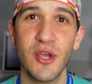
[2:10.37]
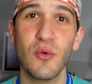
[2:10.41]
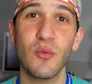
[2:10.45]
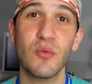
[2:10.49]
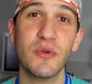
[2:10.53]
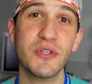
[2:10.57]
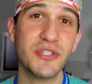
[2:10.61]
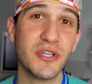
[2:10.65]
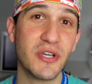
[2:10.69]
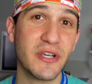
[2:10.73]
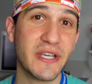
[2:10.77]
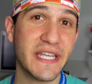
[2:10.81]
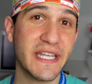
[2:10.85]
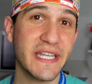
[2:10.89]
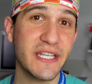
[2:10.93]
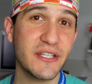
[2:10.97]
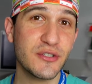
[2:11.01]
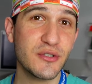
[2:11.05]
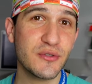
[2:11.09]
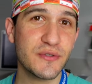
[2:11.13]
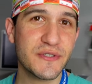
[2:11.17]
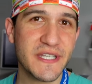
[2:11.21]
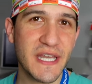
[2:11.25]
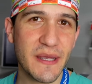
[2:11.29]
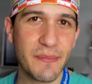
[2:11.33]
which I'll get
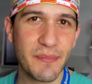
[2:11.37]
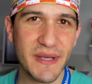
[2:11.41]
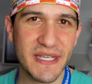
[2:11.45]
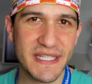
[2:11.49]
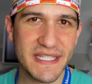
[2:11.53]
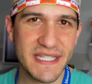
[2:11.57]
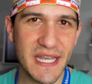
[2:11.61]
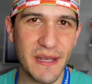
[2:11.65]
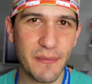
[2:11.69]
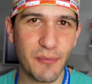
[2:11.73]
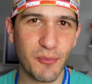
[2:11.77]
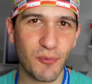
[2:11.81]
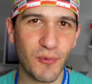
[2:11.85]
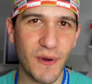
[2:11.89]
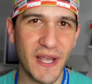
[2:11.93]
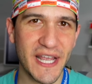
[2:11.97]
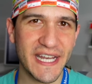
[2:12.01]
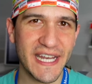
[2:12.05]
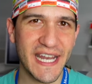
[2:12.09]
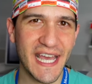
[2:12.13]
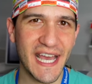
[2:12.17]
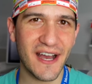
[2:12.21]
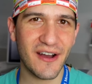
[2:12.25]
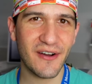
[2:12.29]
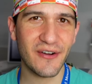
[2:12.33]
into step by step
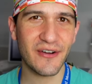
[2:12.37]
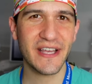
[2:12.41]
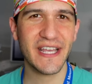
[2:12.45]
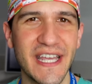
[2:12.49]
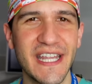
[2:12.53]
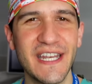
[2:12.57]
right now.